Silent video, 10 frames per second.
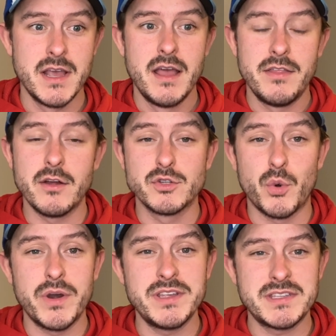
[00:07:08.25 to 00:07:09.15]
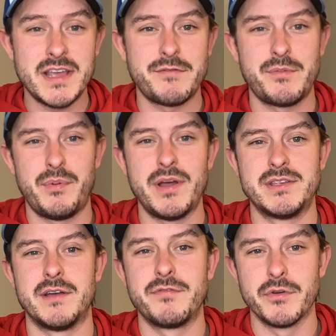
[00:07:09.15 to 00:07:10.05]
They are 27th place
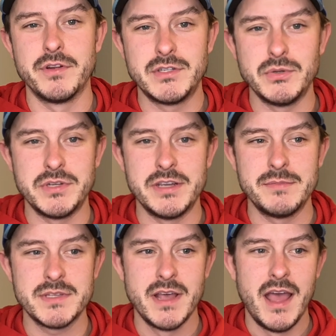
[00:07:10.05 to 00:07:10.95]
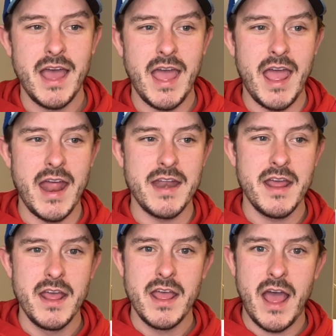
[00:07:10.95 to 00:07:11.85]
of 32 teams, and
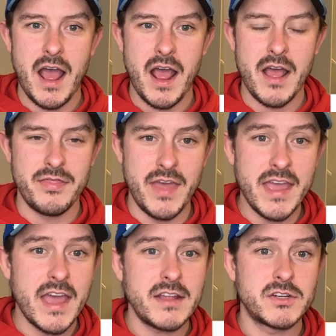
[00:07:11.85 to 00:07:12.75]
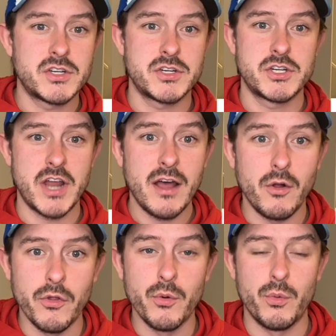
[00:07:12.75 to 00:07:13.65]
they get
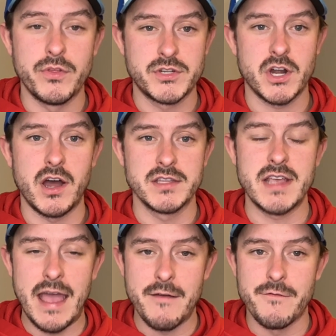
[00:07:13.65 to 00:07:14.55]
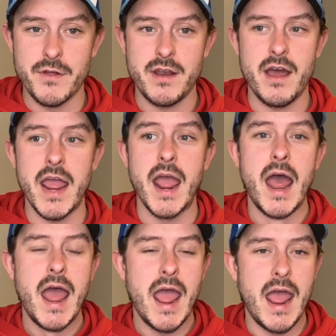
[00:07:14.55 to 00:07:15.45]
shelled with shots every night,
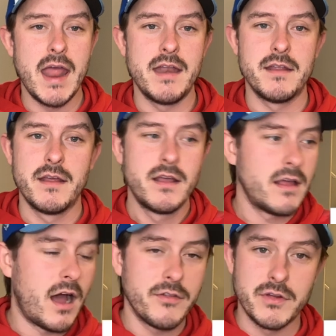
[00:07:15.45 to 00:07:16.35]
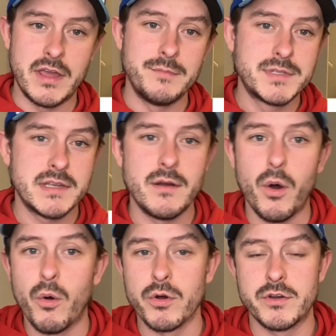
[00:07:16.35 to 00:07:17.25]
and either Gibson
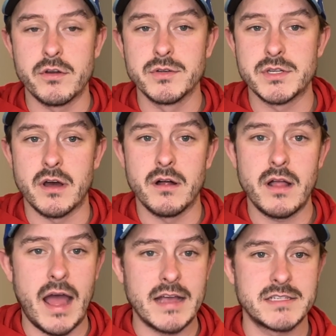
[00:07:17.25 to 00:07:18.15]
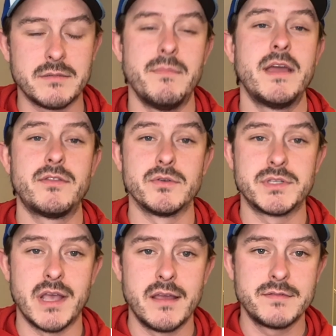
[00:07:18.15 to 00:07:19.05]
or Dostal has to make those
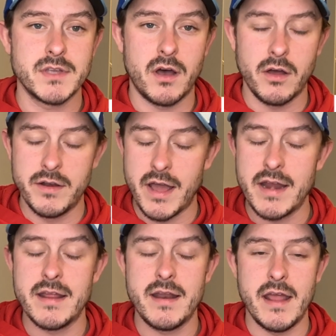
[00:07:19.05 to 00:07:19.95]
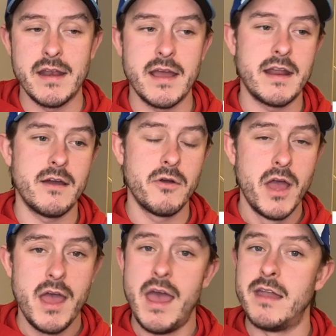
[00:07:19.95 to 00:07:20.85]
saves night in and night out,
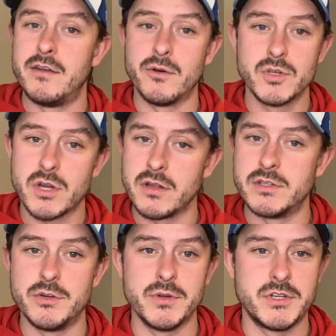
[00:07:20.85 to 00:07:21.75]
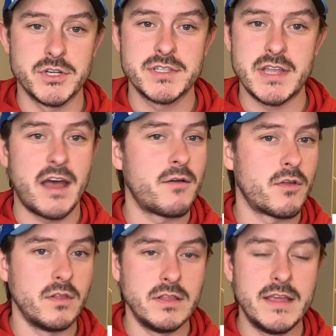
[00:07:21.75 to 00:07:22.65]
and Dostal is doing just that,
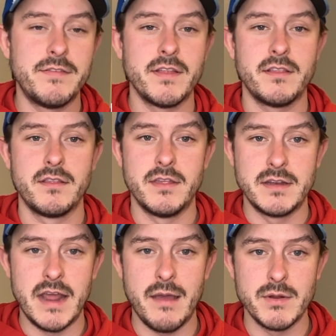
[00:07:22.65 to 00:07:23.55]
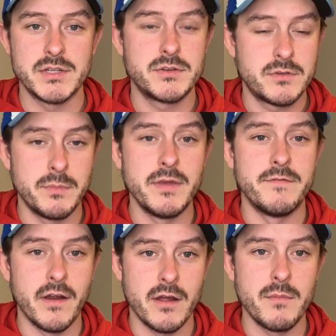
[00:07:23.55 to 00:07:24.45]
leaving the damage to be
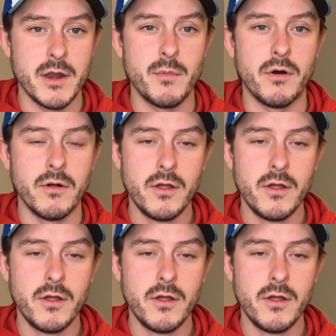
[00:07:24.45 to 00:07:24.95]
very minimal